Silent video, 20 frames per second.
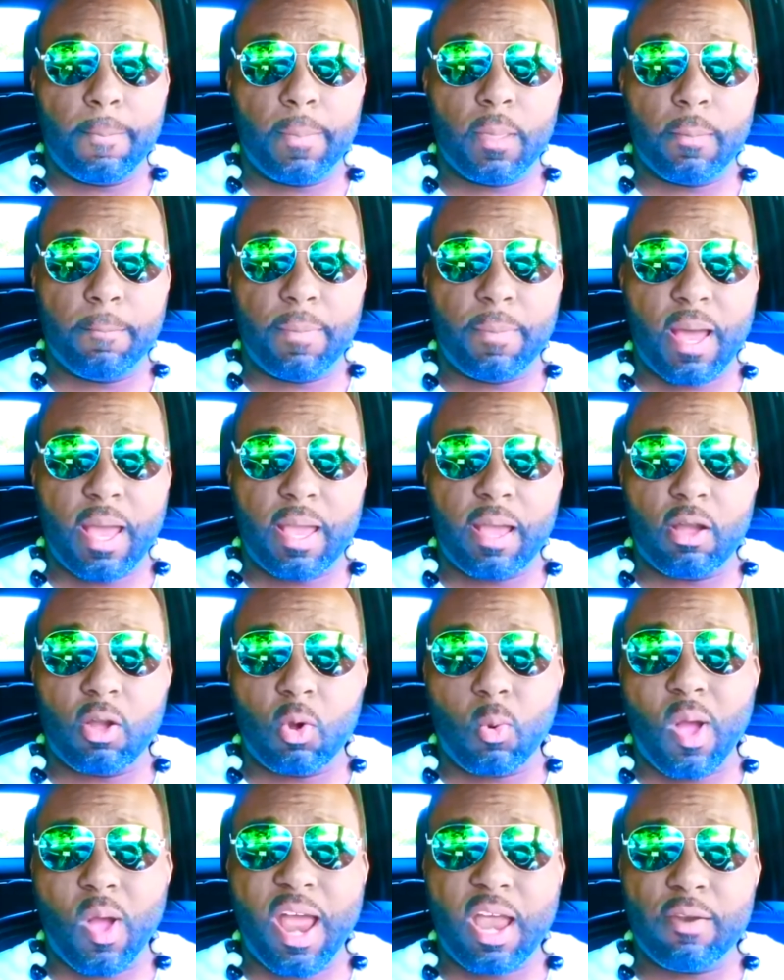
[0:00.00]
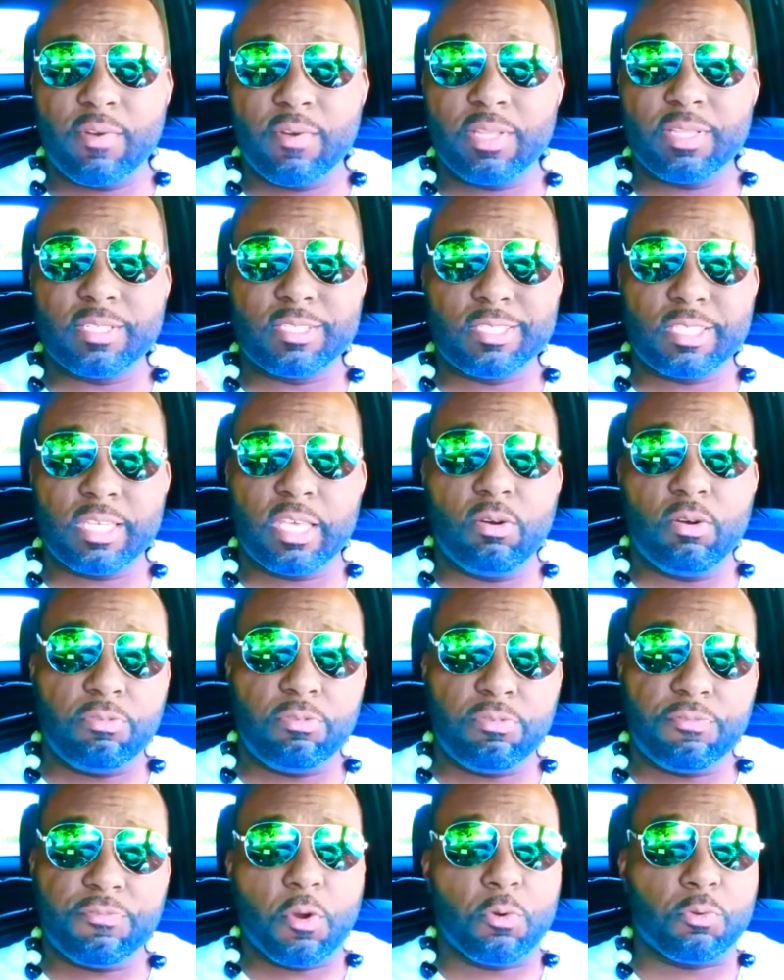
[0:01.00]
by acquiring the skill
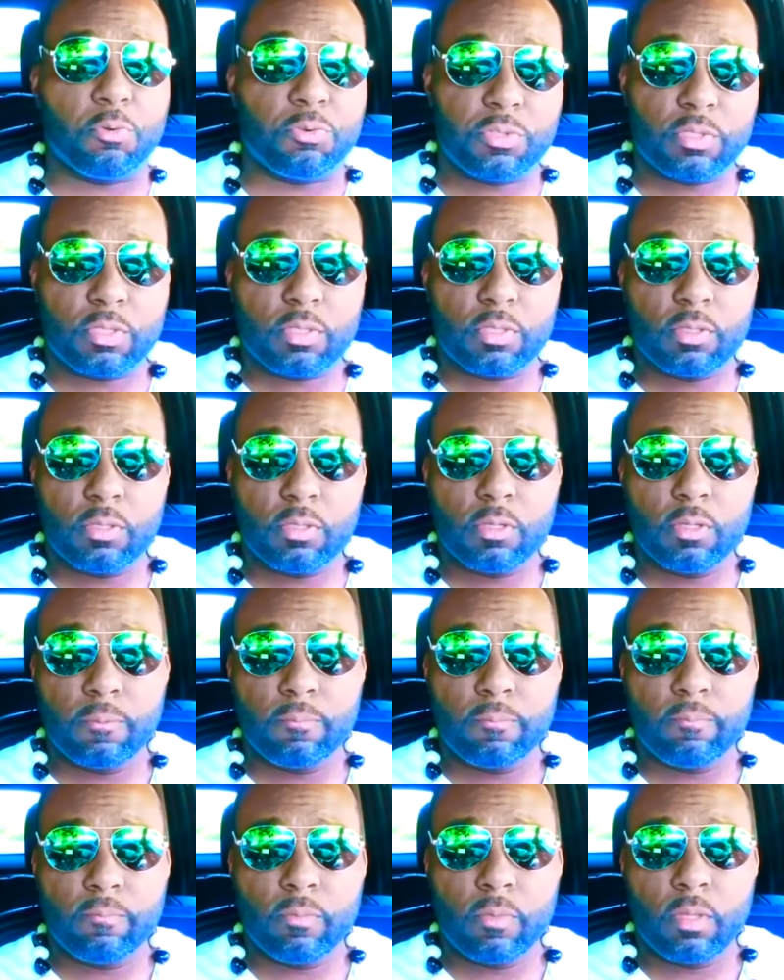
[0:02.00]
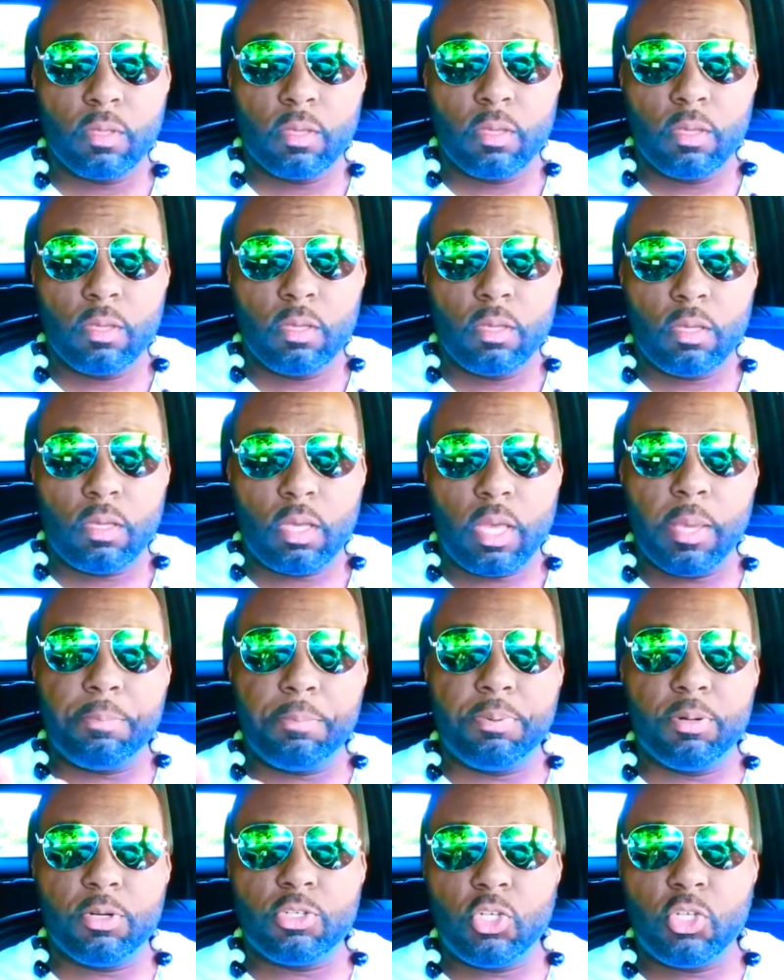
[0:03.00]
first, it
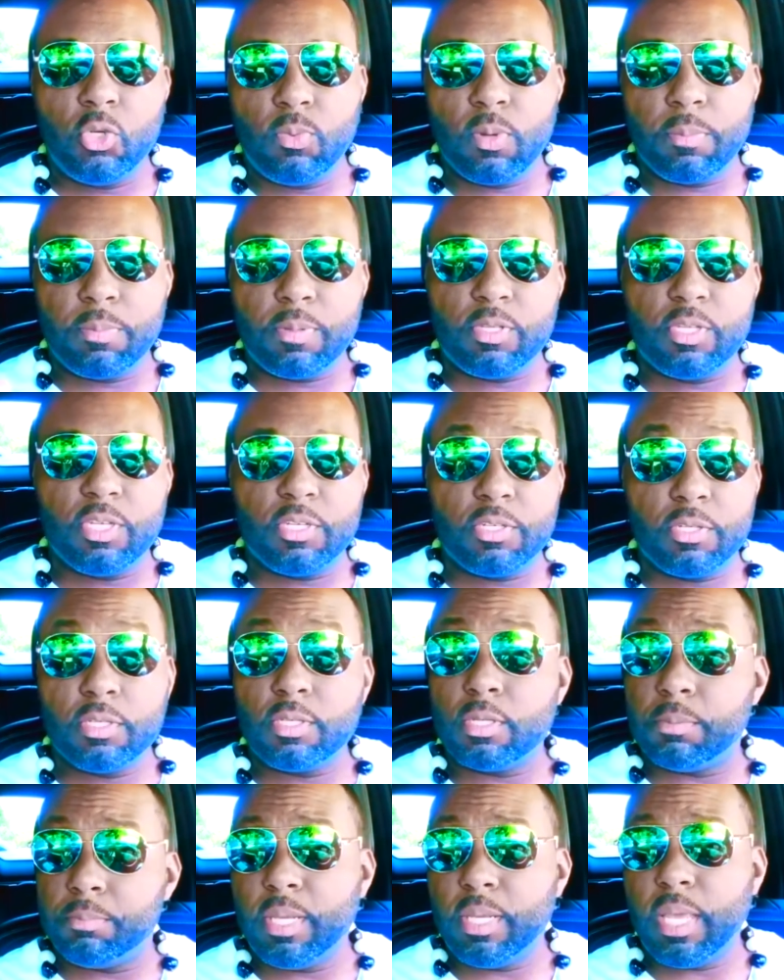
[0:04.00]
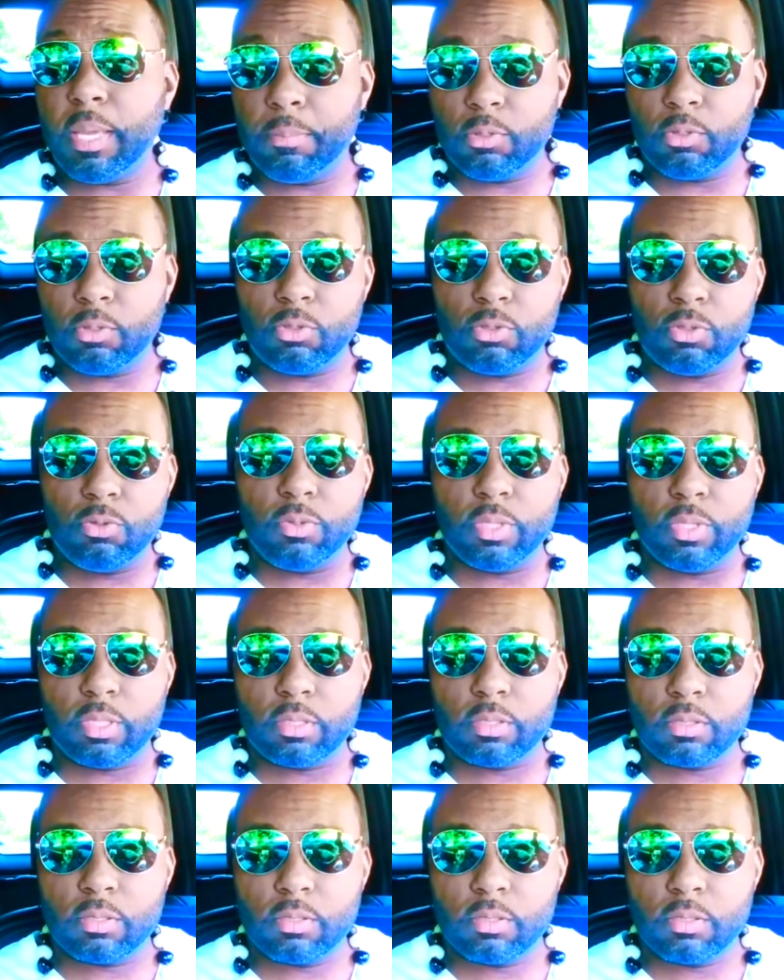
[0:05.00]
puts you in position to be able to do this.